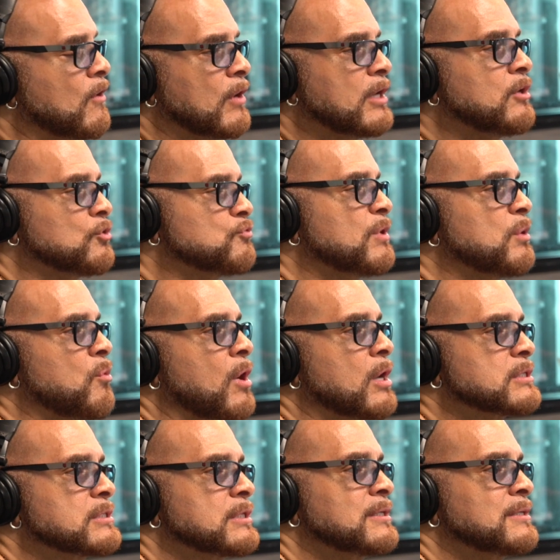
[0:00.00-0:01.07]
Oh, he knows what he
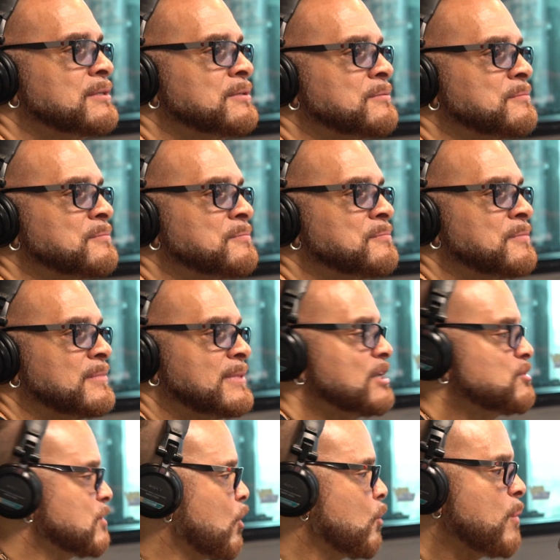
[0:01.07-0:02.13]
wants.
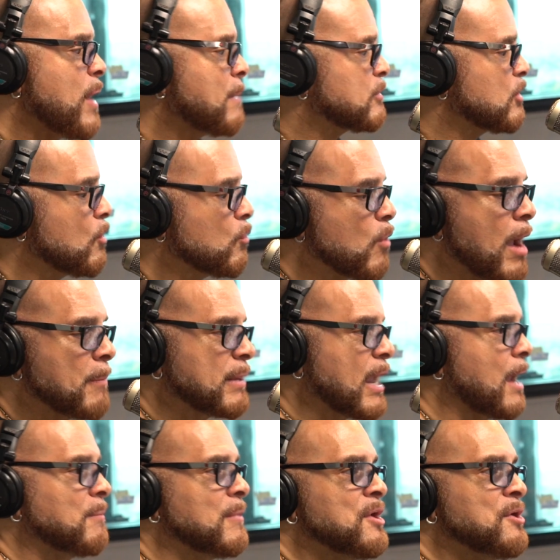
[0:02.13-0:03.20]
That's the whole rap
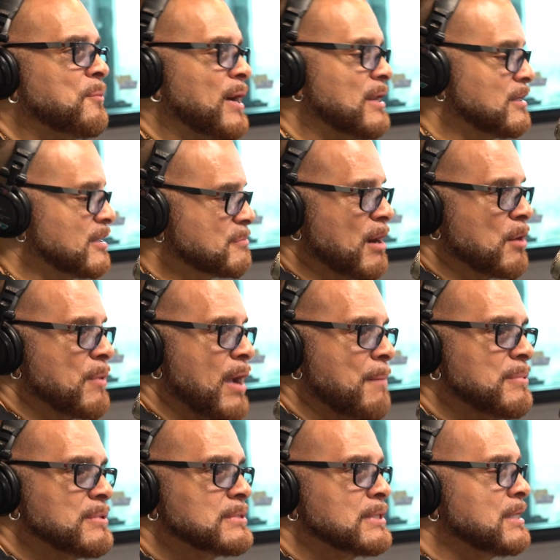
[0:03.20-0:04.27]
game. What I loved about
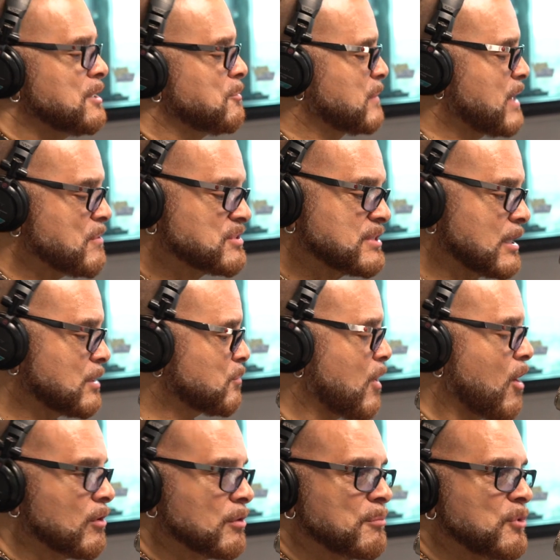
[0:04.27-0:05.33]
rappers, when they were selling
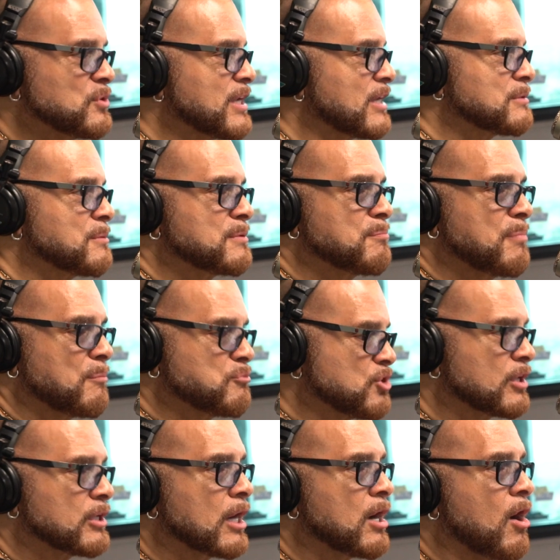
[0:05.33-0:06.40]
all the music out the
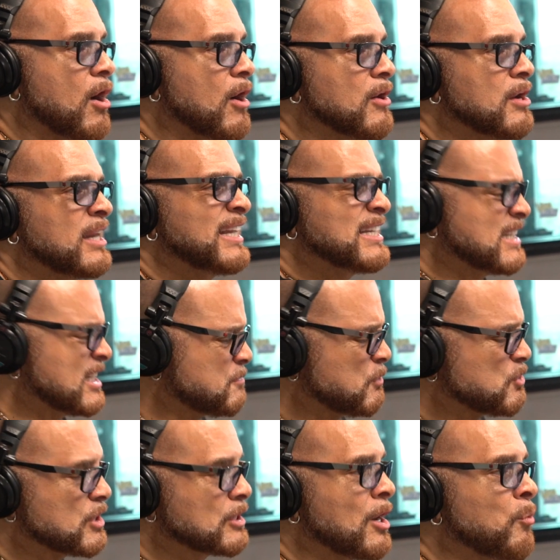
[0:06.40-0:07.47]
trunk of their car, they said, this
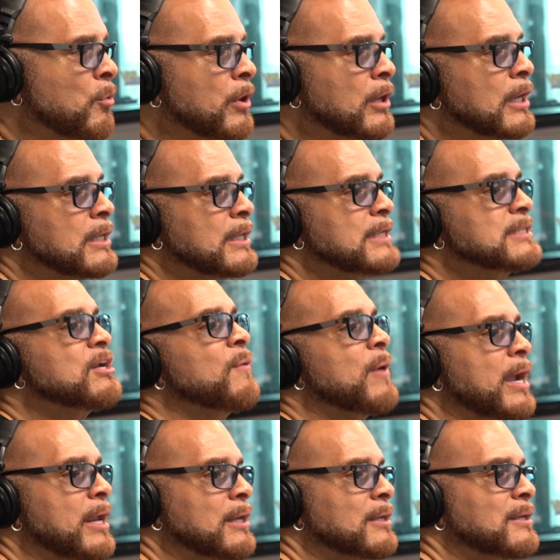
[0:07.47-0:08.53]
music don't work. They said, all
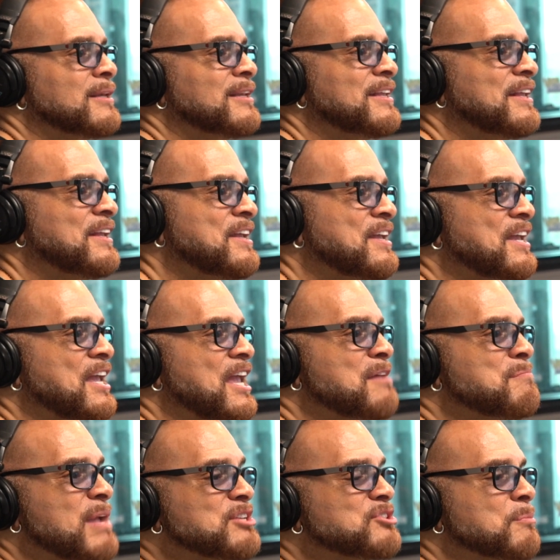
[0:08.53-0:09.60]
right.
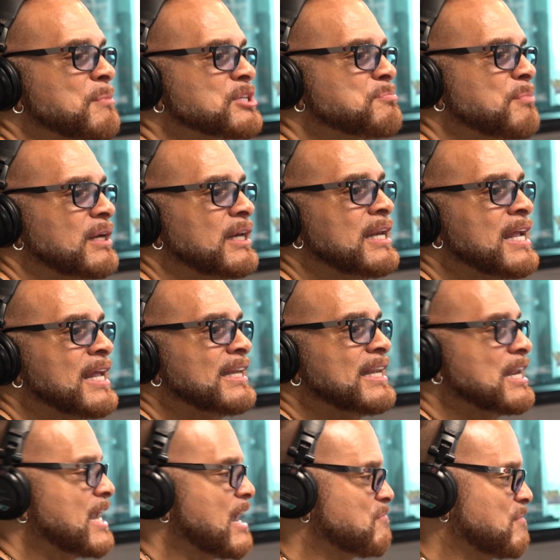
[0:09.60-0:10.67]
It made so much money,
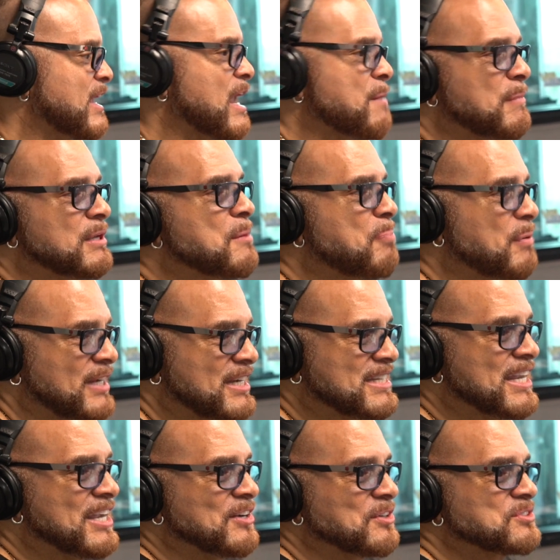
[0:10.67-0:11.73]
they give them independent
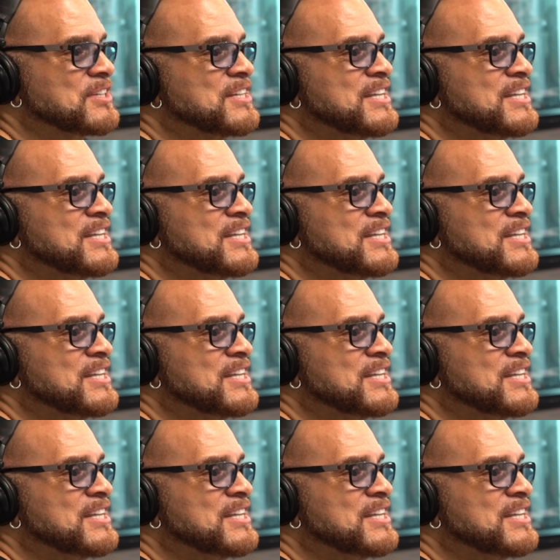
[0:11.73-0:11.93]
deals.